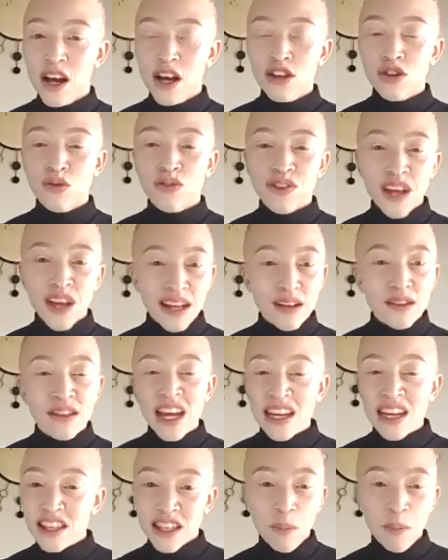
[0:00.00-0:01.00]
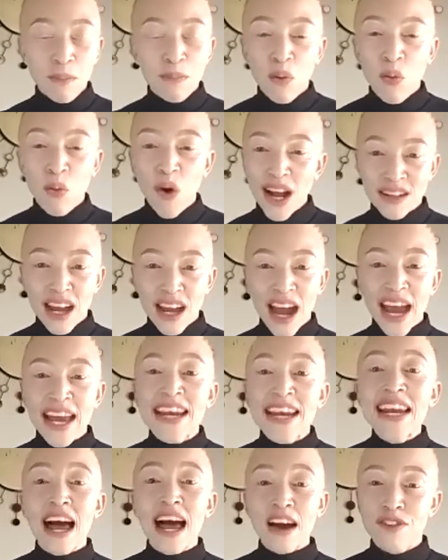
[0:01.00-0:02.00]
So that's number one. I
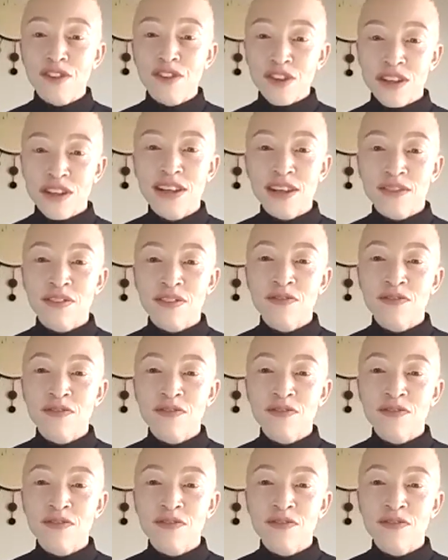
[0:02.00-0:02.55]
love to live.